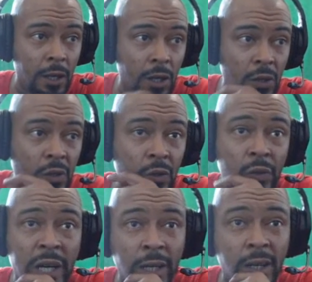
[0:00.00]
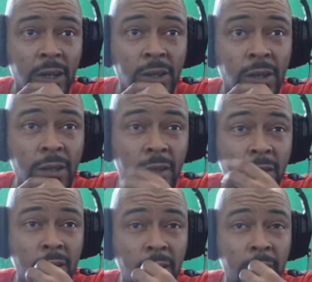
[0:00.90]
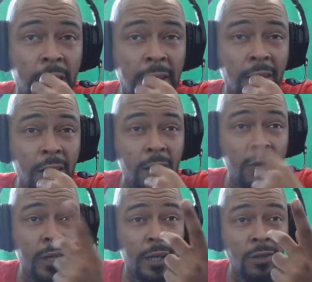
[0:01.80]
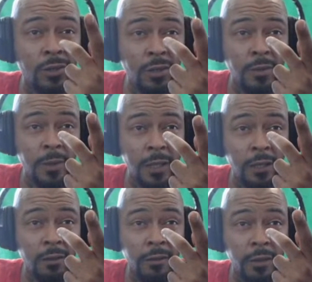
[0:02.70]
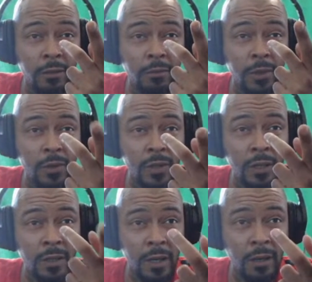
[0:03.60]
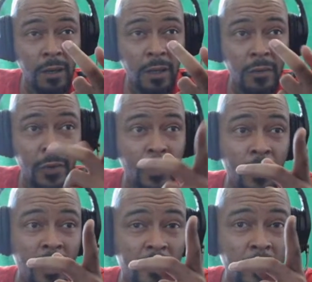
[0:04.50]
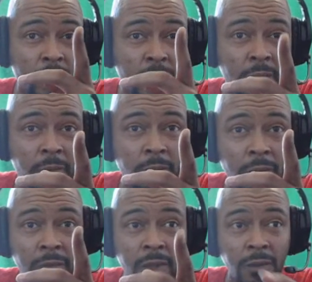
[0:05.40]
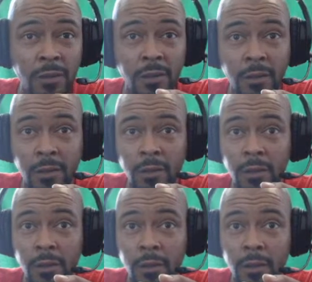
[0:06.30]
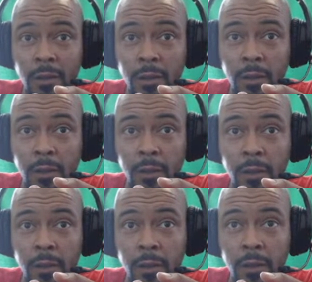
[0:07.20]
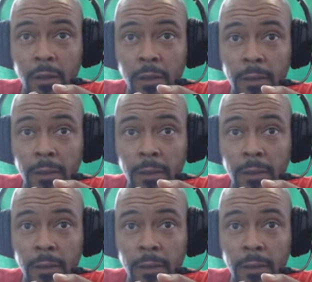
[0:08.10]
So right now on the stream, I think you guys should be hearing music technically if you don't have the stream muted. Care about that?